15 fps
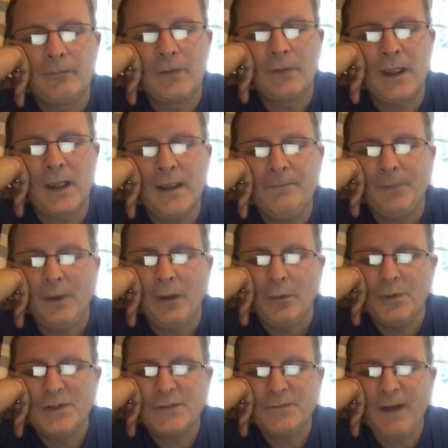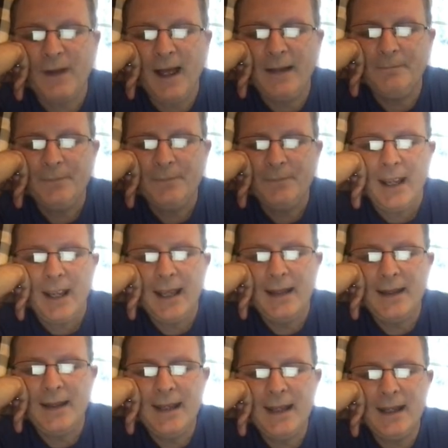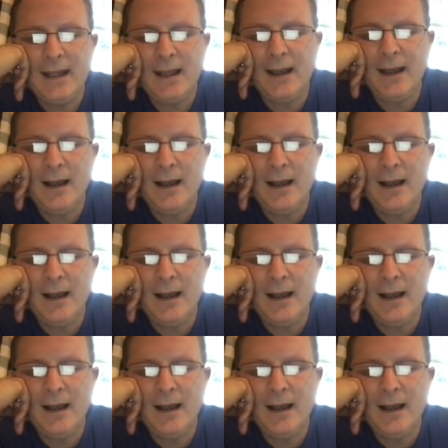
Okay. Which is fine. And then,